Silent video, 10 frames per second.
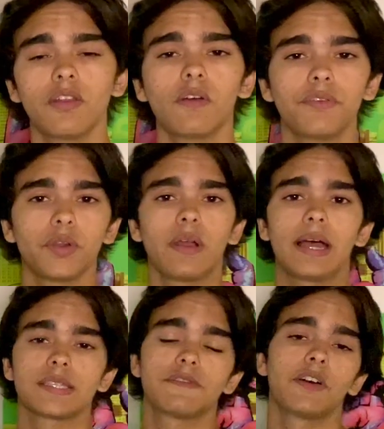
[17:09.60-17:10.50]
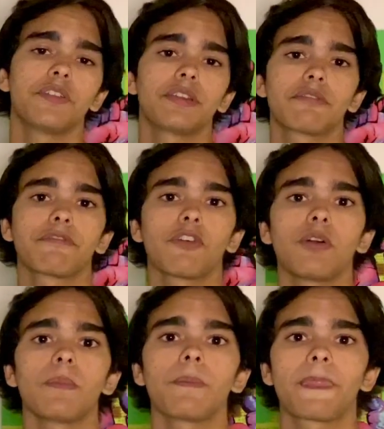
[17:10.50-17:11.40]
Inovio has funding
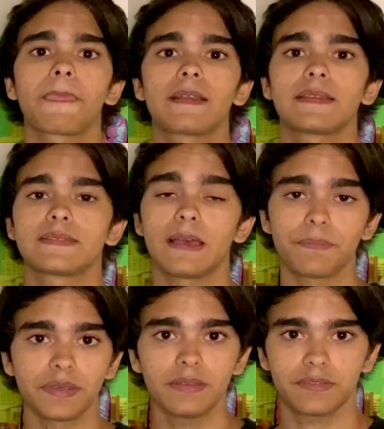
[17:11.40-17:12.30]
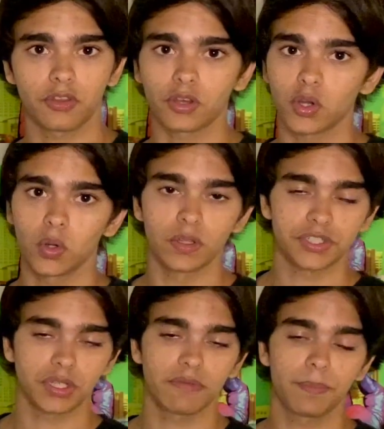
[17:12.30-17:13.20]
from CEPI, so the
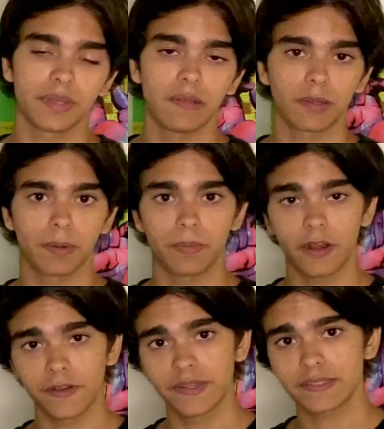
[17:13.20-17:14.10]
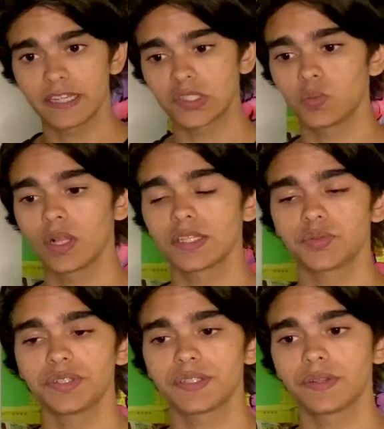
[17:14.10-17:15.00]
Coalition of Epidemic Preparedness, as well as
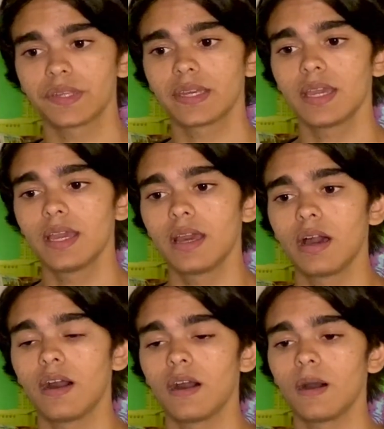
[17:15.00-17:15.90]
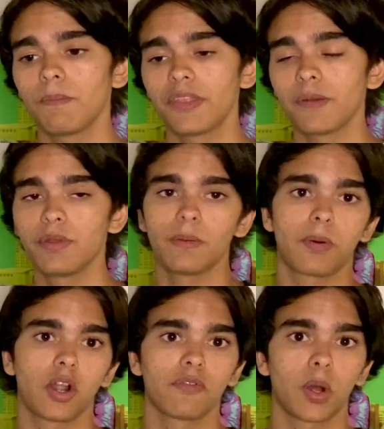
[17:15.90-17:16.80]
recently they've been a
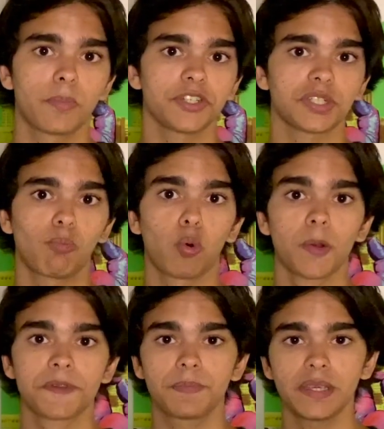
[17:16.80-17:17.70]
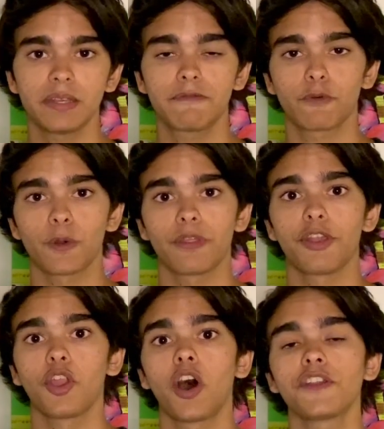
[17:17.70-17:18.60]
part of Operation Warp Speed for the
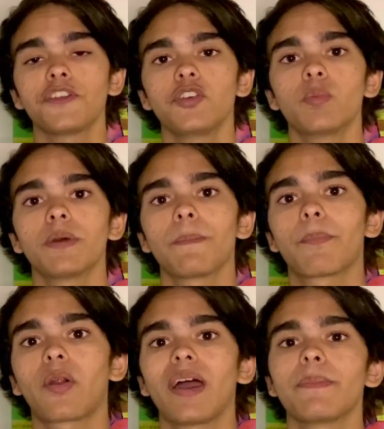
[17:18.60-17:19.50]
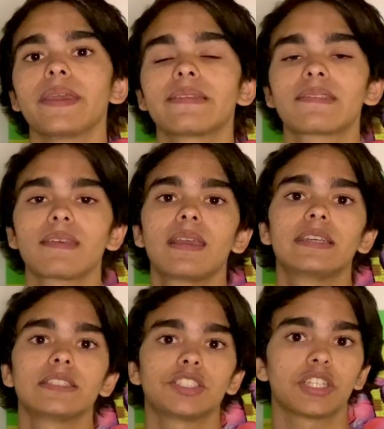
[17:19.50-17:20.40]
non-human primate
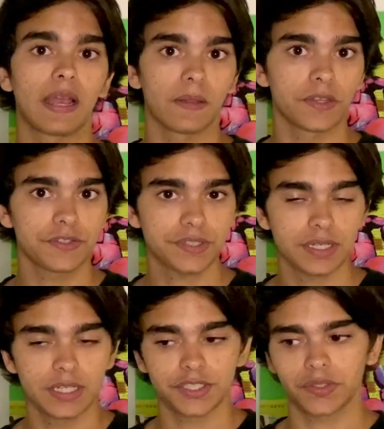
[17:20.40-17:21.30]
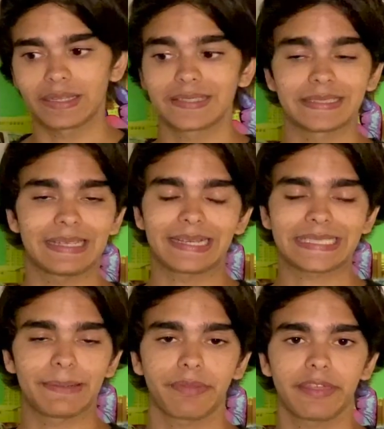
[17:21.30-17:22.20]
challenge. So that's the exact
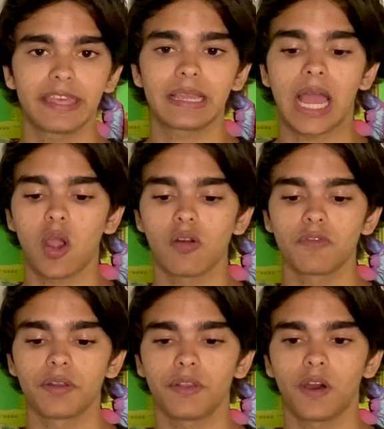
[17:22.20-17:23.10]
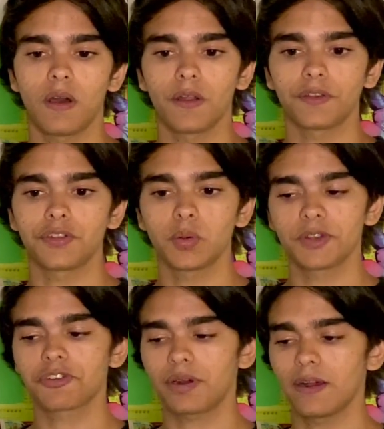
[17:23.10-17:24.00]
same thing, however, not on
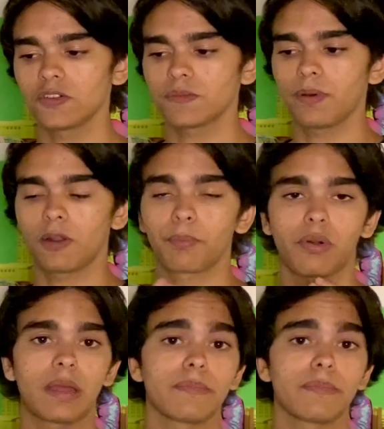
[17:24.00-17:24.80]
human trials, but on